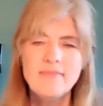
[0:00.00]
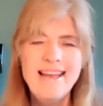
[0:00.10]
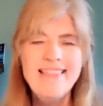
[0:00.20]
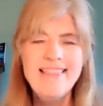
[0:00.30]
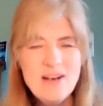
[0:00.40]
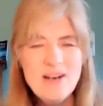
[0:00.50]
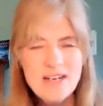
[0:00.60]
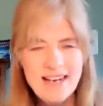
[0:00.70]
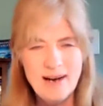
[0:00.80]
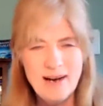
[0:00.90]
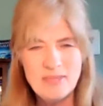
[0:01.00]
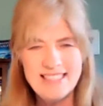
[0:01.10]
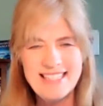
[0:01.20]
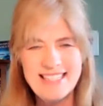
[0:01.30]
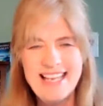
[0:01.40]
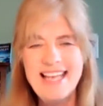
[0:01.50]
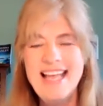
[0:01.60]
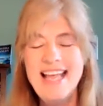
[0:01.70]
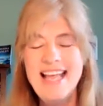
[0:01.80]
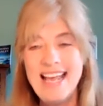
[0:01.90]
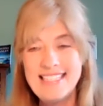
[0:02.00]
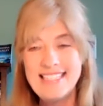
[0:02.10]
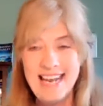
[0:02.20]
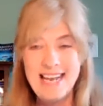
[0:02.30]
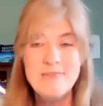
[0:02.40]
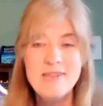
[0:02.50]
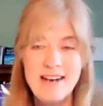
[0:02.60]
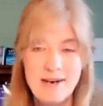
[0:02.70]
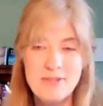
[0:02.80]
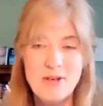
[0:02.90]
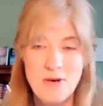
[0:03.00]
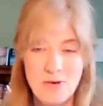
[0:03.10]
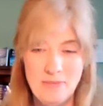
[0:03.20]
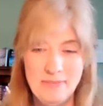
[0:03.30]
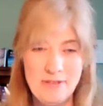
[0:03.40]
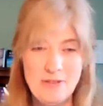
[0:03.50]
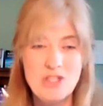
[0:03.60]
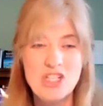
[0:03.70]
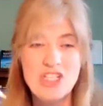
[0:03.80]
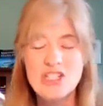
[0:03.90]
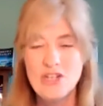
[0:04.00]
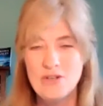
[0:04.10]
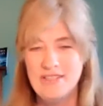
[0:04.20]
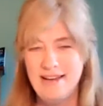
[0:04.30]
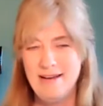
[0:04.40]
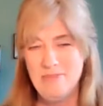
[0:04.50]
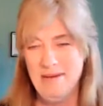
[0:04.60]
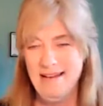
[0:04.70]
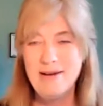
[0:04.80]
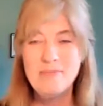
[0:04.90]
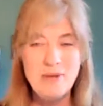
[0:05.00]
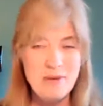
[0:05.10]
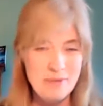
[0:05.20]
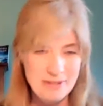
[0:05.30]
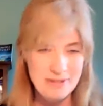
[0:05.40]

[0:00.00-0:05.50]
And then what happens is Amy comes home. So she shows up at plot point